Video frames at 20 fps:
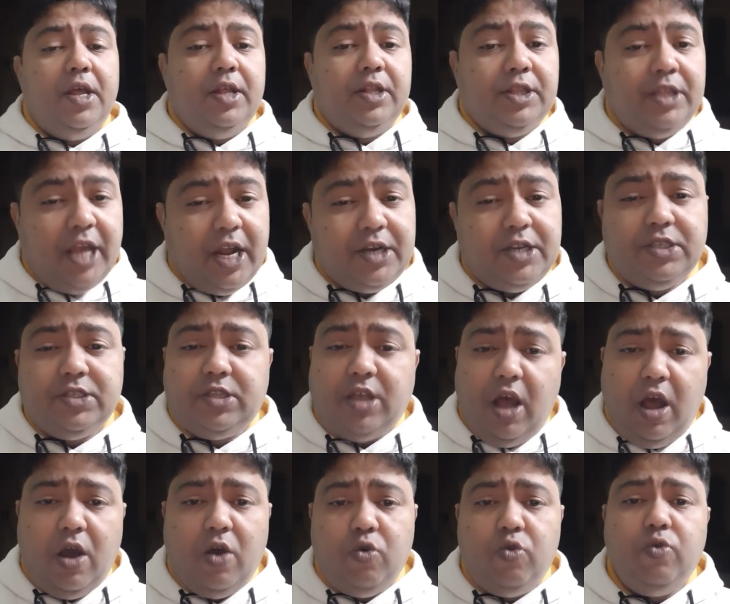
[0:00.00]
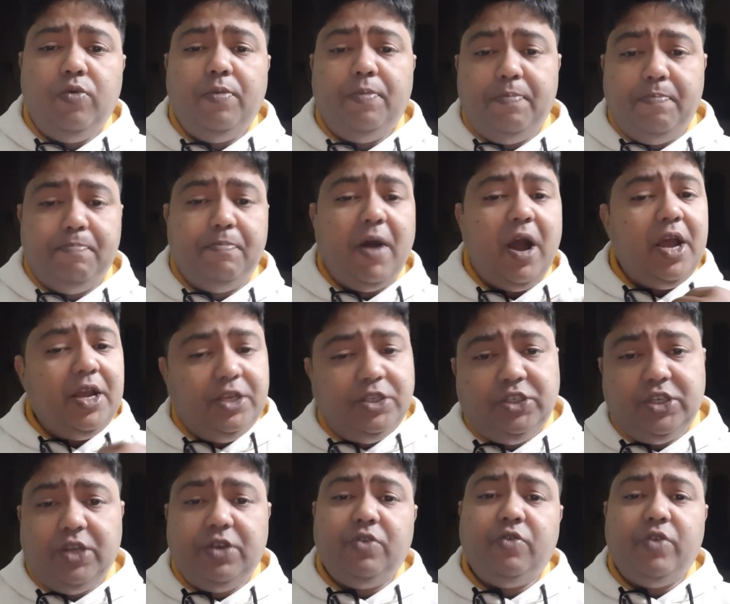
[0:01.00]
That is how my
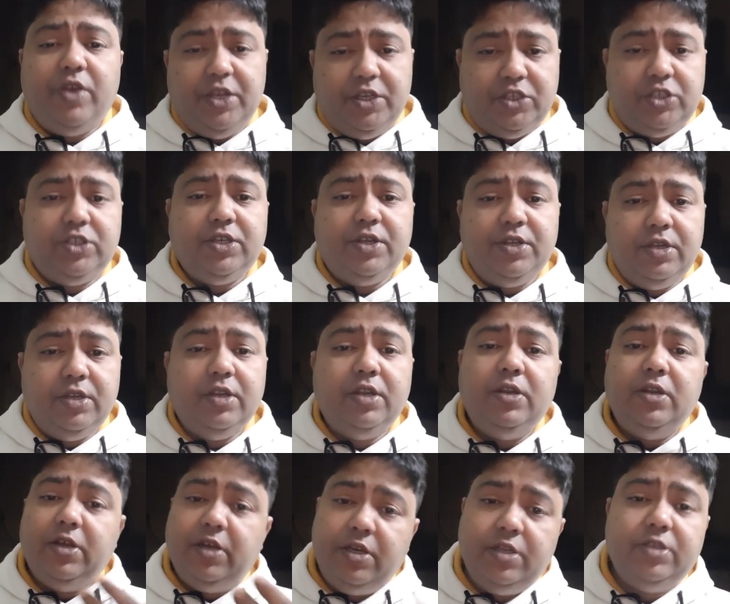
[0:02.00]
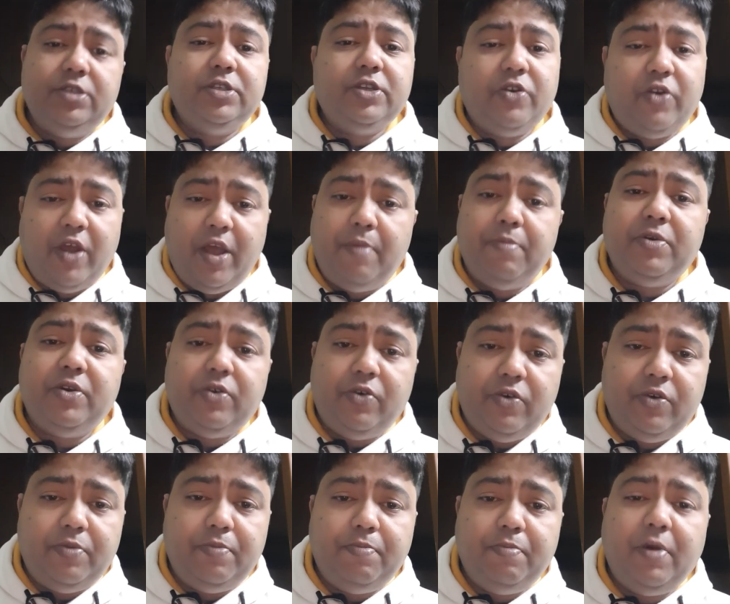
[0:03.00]
generation learned
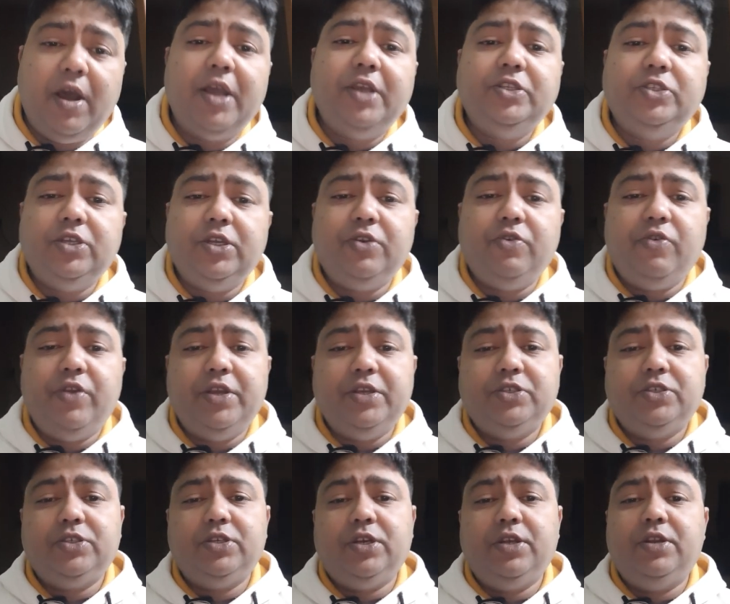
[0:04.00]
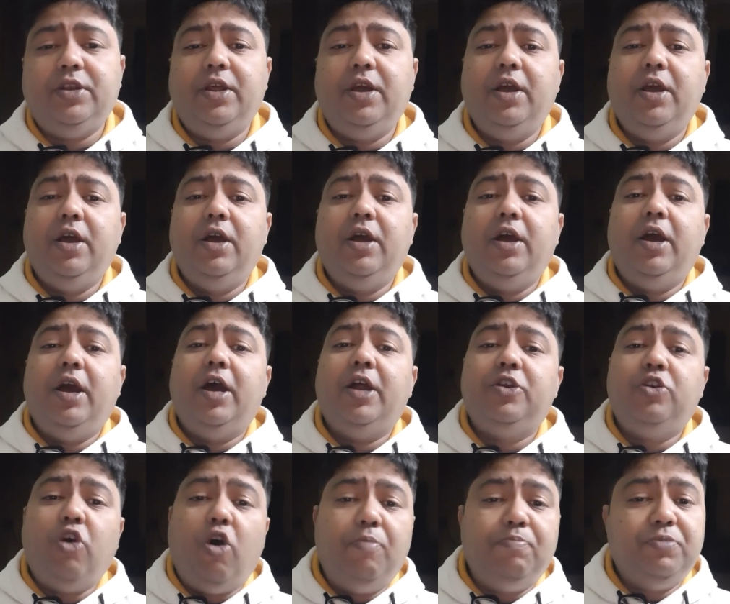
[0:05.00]
grammar. My generation
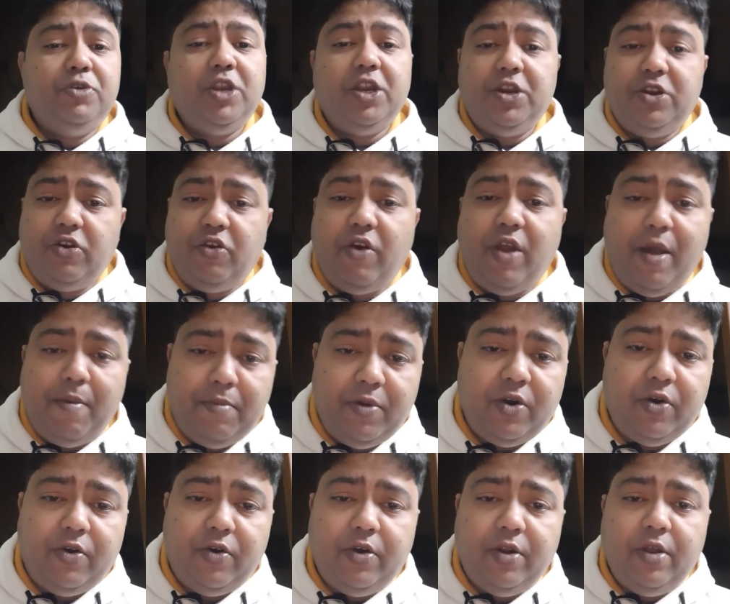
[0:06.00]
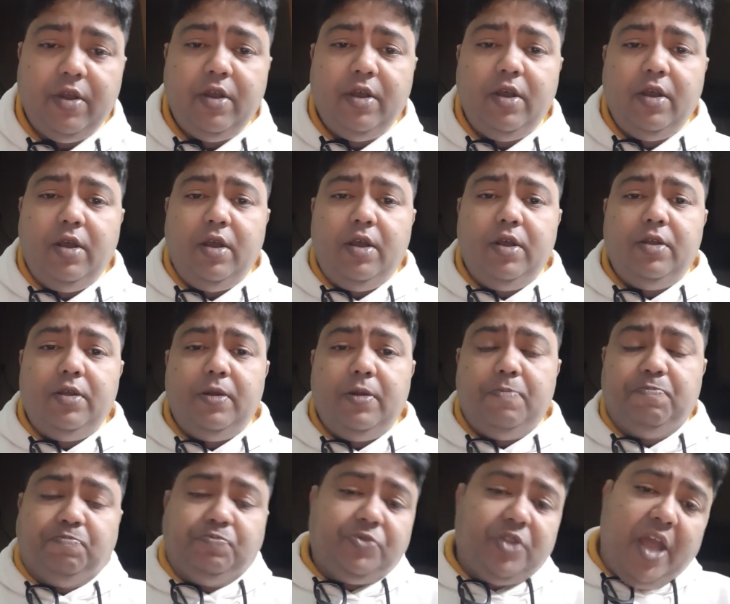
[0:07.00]
adopted grammar.
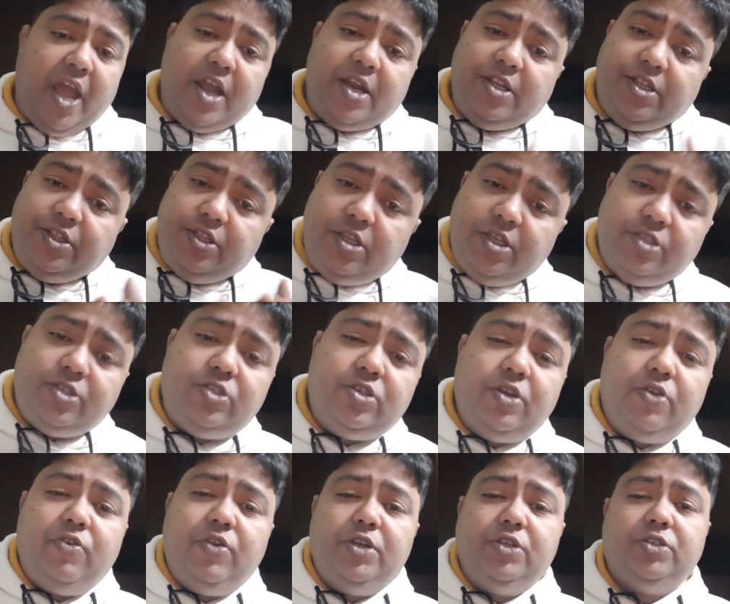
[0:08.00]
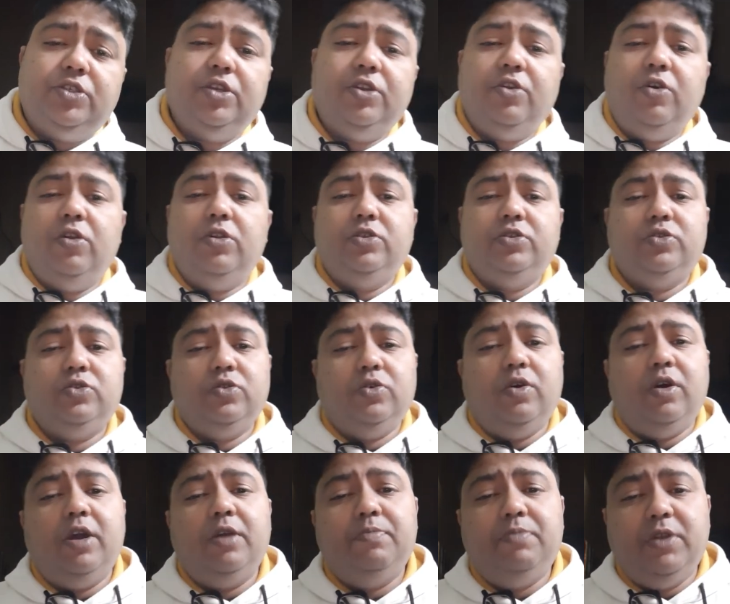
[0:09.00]
And in this generation also,
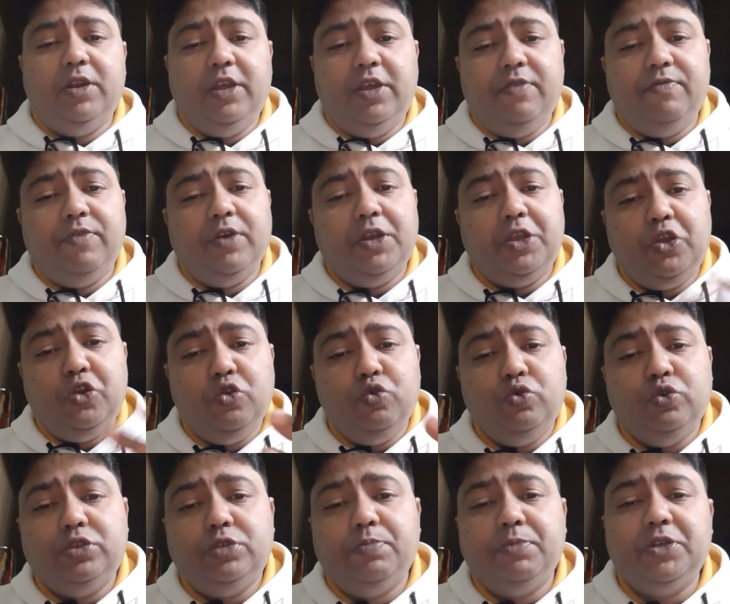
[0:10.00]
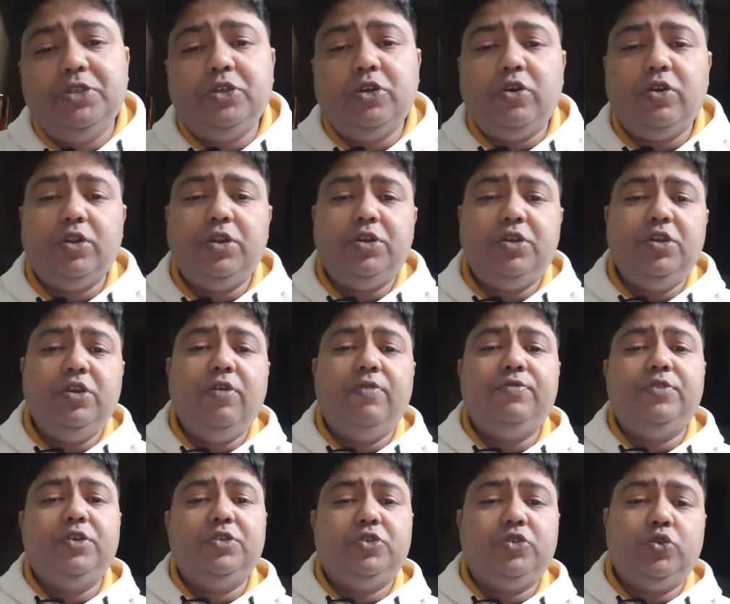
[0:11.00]
I believe a huge majority
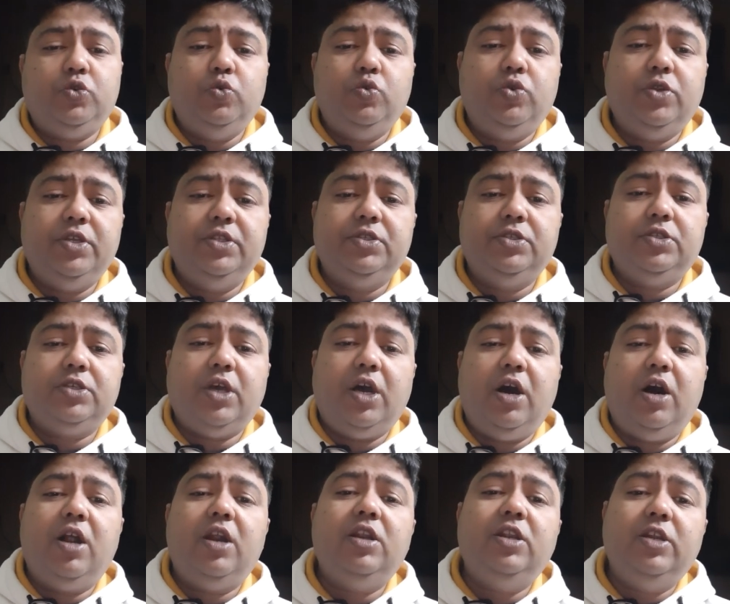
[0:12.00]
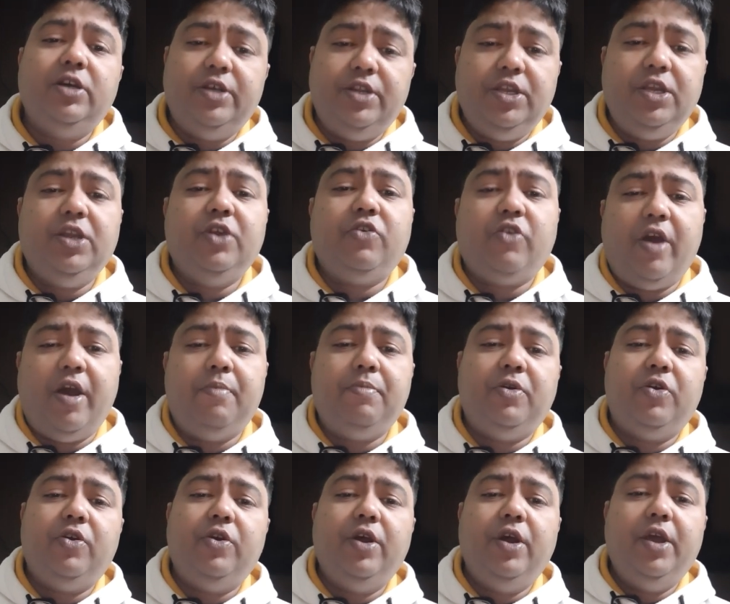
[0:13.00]
of the students are learning
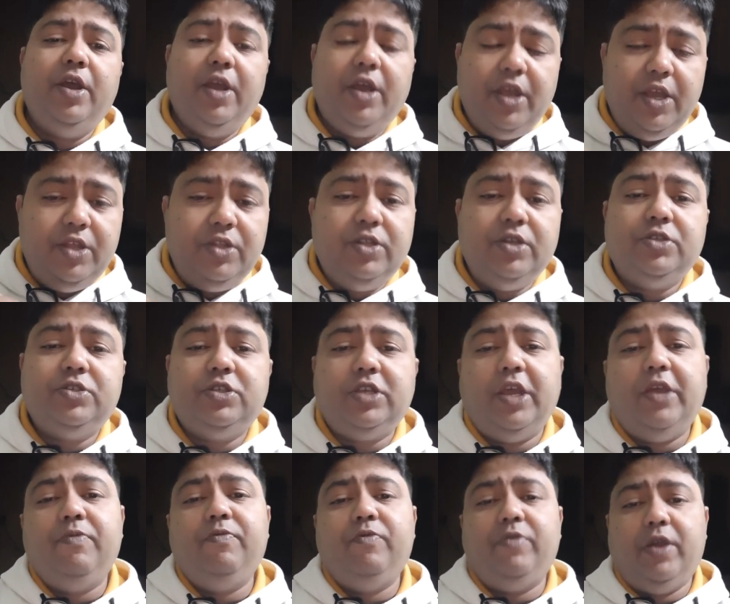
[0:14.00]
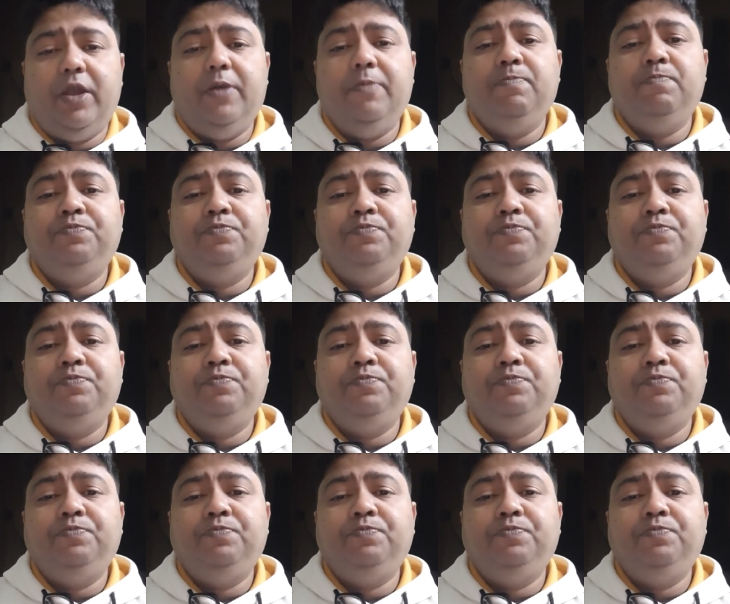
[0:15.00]
grammar in the same way.